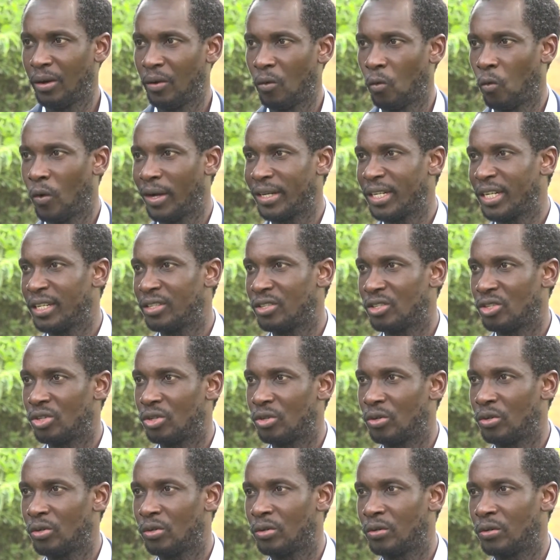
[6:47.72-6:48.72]
What has
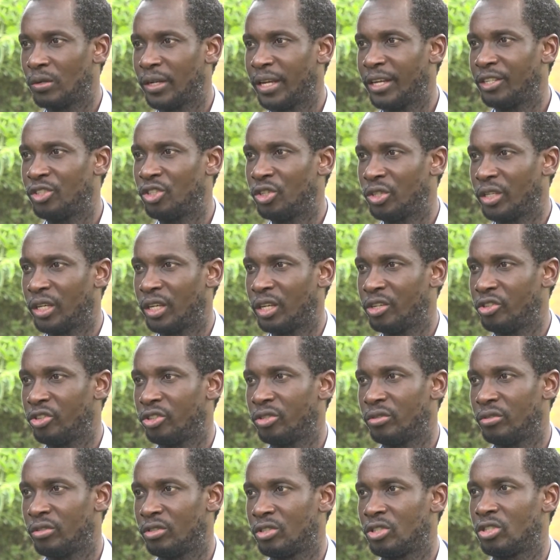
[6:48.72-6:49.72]
your
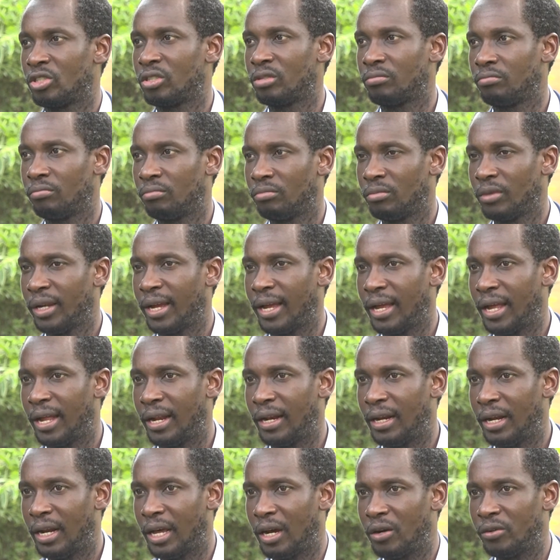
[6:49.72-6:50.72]
education
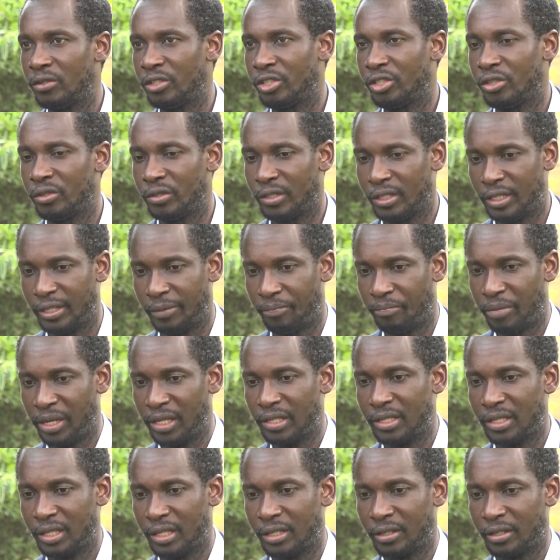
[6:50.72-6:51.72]
allowed you,
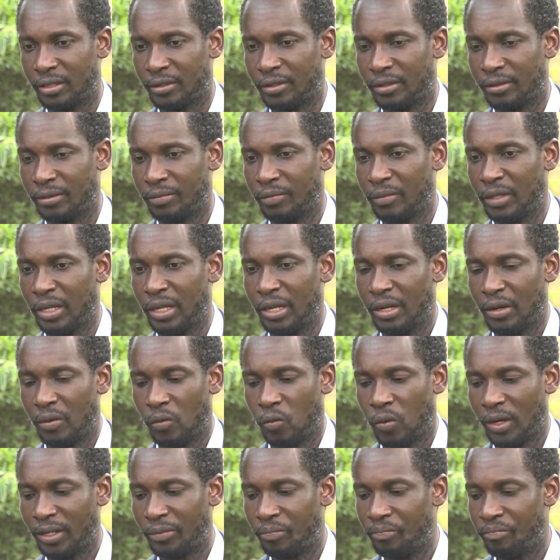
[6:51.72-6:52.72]

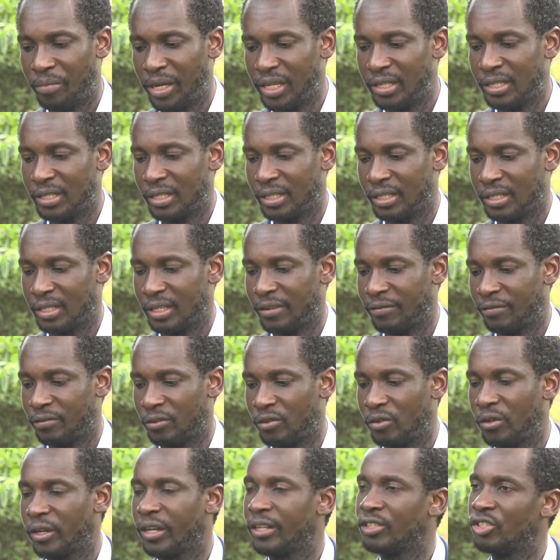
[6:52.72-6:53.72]
what basics of
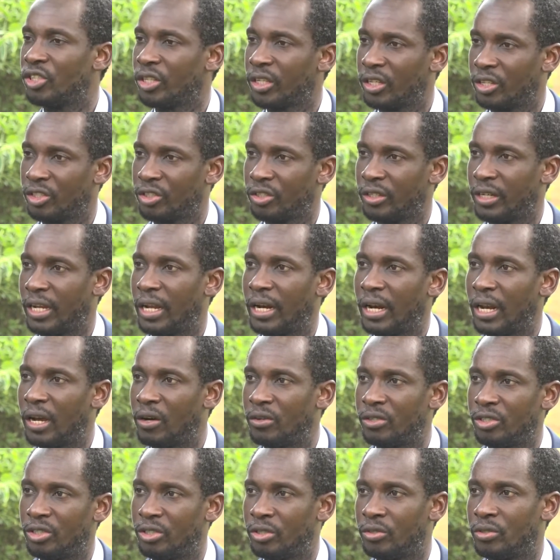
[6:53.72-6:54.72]
your education
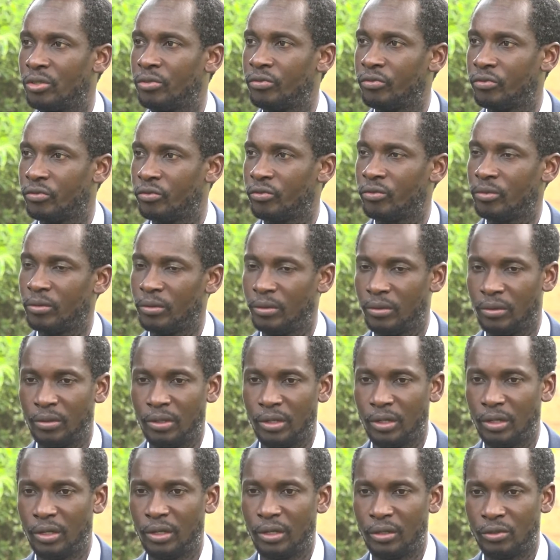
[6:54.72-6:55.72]
allowed you
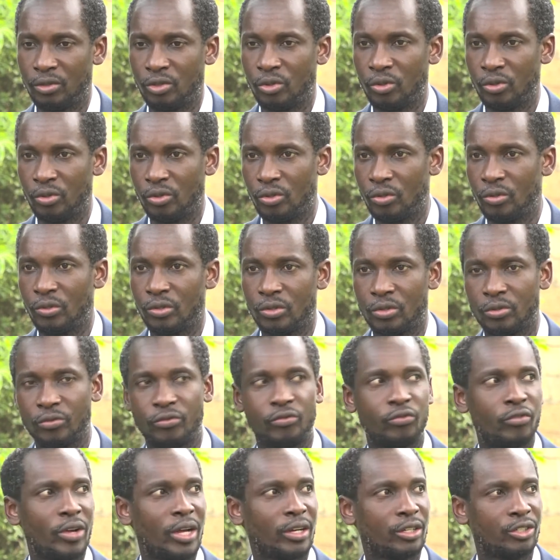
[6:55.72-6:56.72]
to use to
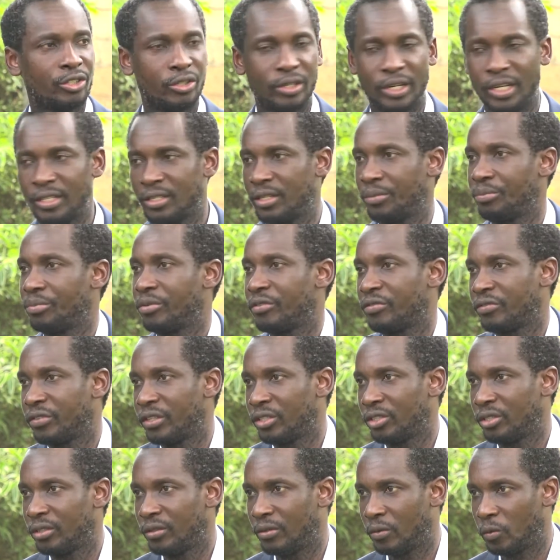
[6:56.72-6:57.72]
function as a
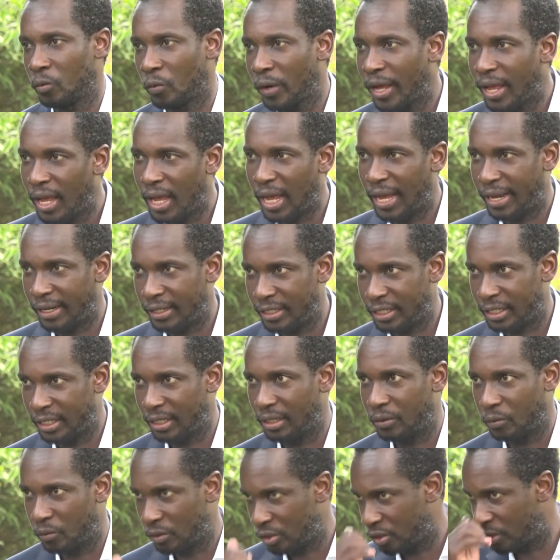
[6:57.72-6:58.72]
professional? Where
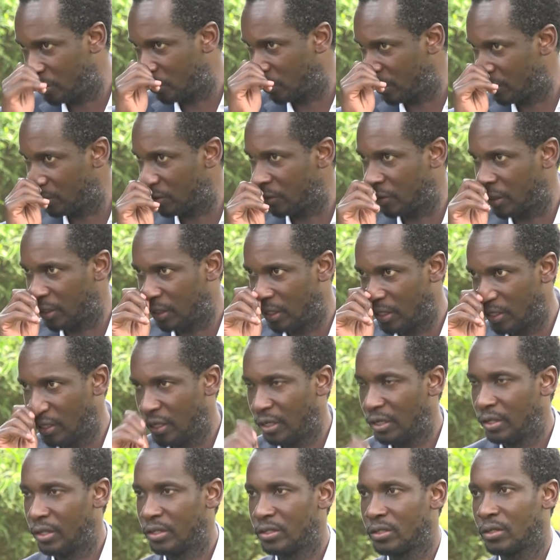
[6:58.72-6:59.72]
ideally would you want to work?
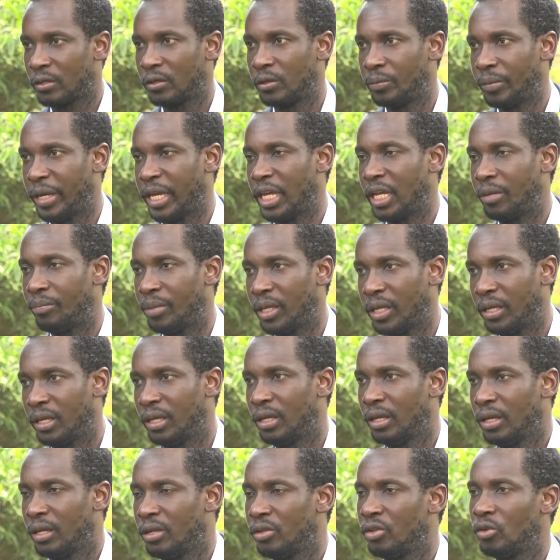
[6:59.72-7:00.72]
So maybe
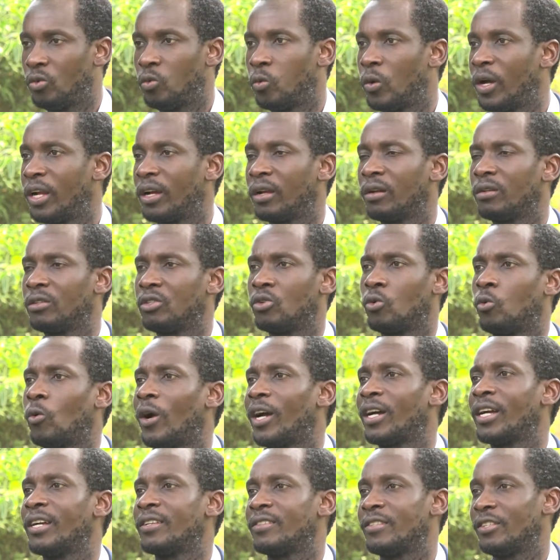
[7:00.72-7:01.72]
you'd want to
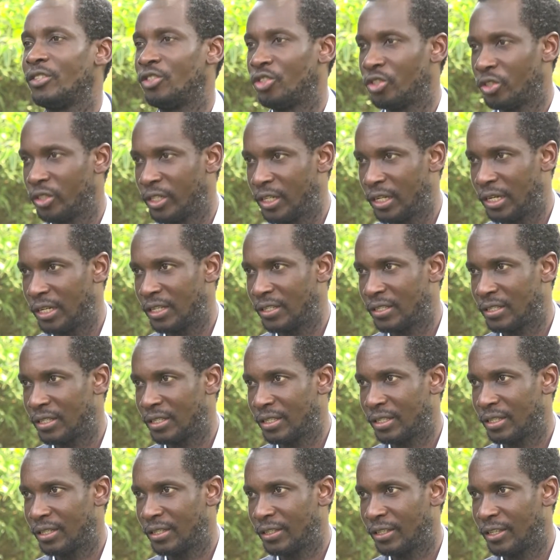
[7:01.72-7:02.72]
work as a
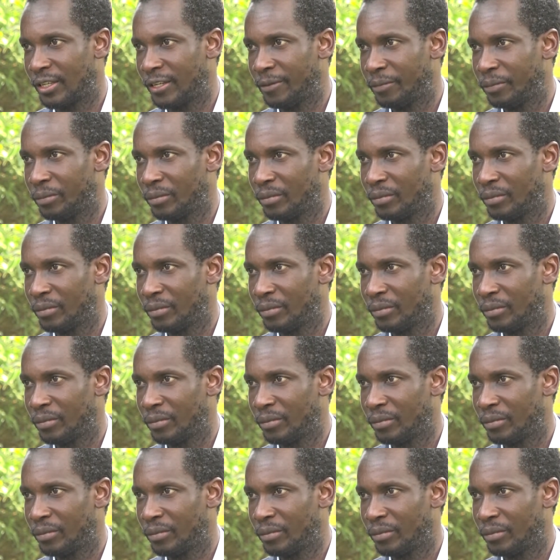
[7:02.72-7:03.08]
journalist, yeah?